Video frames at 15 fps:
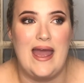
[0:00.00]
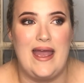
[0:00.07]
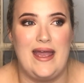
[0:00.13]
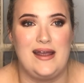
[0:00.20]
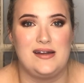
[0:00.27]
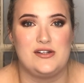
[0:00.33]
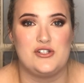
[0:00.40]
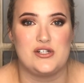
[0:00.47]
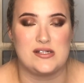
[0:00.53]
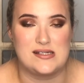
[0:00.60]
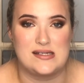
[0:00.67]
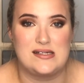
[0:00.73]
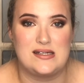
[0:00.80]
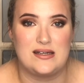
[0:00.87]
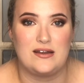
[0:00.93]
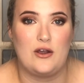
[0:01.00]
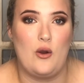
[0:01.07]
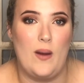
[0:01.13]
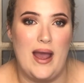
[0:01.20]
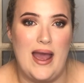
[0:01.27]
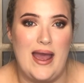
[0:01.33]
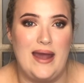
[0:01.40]
And just
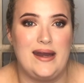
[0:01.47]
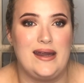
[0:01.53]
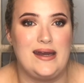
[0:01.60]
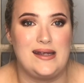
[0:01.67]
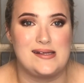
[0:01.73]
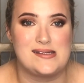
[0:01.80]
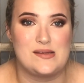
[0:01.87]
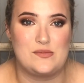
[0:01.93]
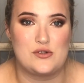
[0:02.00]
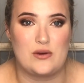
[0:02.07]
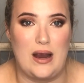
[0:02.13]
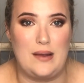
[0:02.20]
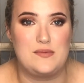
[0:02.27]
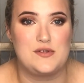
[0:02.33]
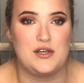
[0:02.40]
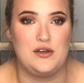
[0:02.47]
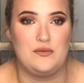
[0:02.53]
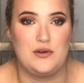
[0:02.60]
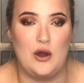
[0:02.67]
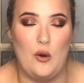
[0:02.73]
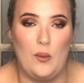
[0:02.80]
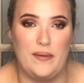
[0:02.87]
go ahead and hit subscribe so you
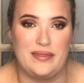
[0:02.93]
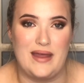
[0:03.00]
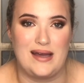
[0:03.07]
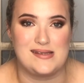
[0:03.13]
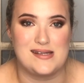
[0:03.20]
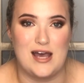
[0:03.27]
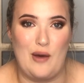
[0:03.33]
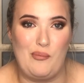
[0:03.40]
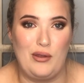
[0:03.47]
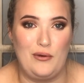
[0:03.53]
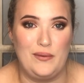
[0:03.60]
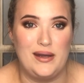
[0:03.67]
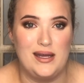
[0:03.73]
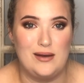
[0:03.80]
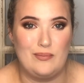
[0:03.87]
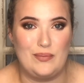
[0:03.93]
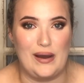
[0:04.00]
know when that's uploaded,